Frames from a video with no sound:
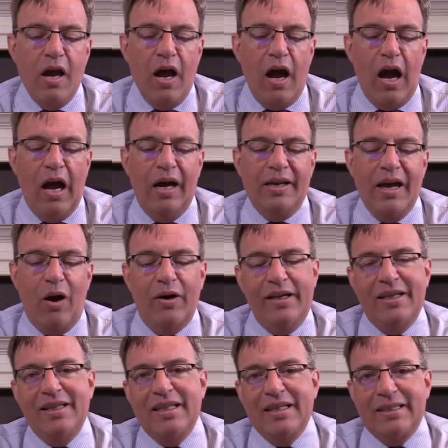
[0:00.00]
Now,
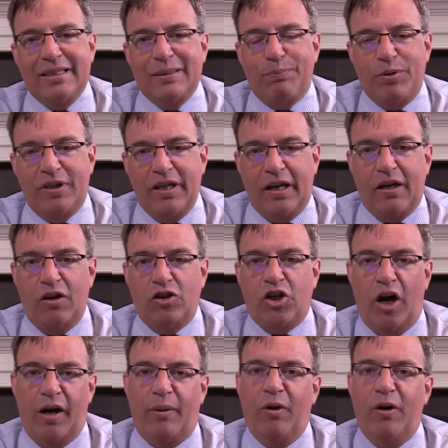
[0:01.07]
in this particular
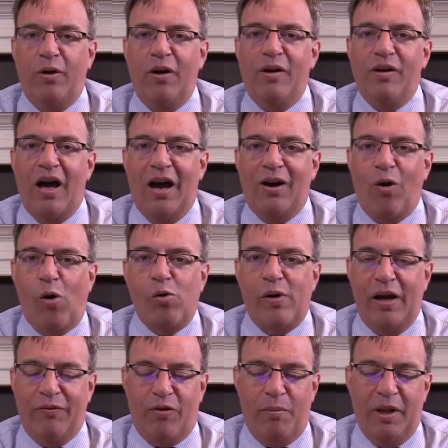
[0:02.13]
chart, I'm going to go
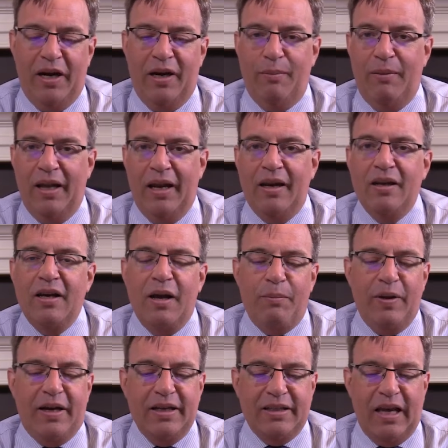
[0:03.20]
away from it in a minute
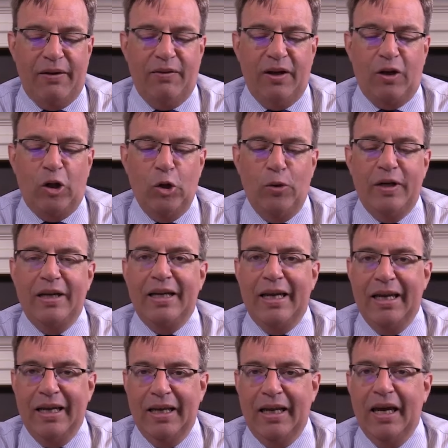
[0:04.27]
because I've included
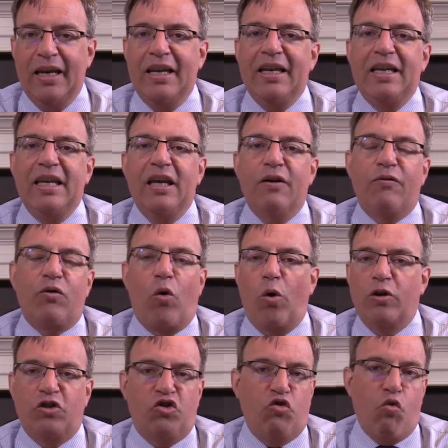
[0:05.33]
India. And India, of
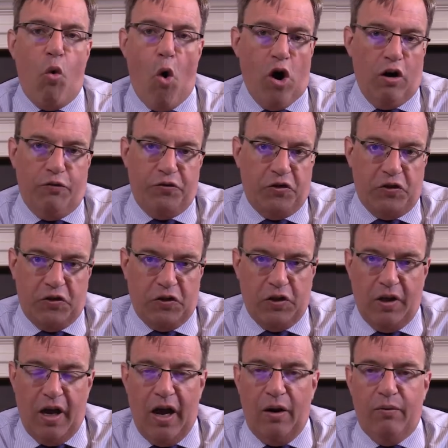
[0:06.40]
course, dwarfs
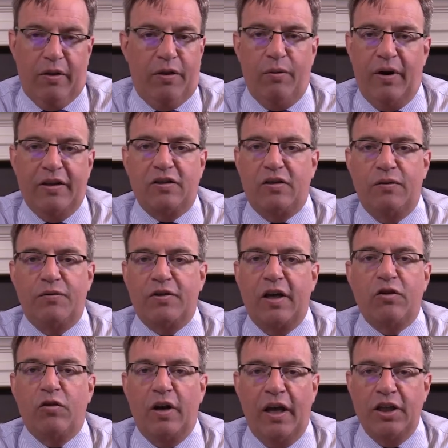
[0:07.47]
the rest of
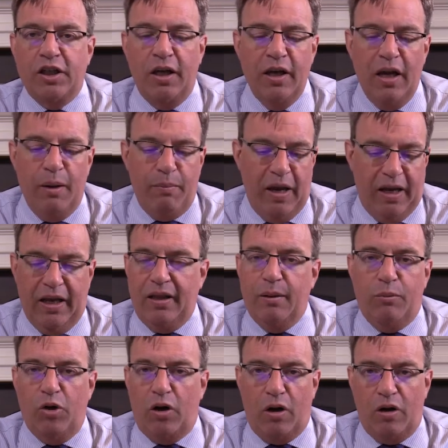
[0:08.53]
Central Asia, making
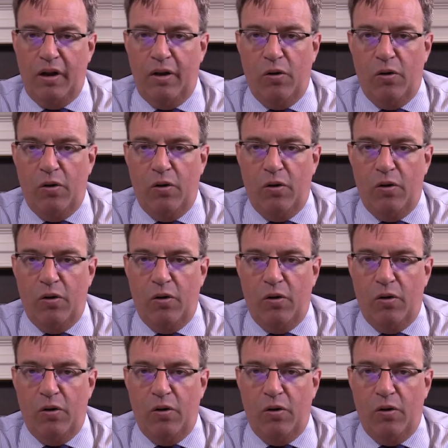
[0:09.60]
them look,